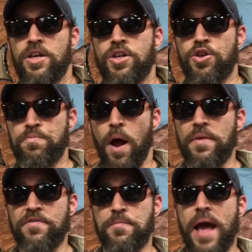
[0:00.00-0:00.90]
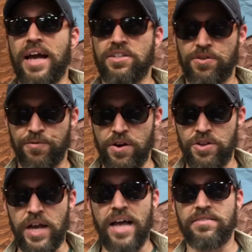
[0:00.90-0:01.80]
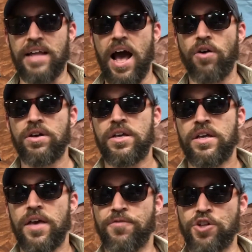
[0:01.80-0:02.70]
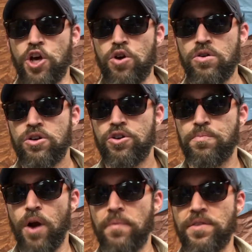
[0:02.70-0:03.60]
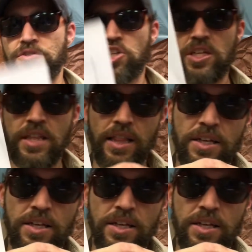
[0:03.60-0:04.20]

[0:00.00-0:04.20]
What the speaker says: you probably have your packets in front of you guys now. If you do, you probably have a sheet that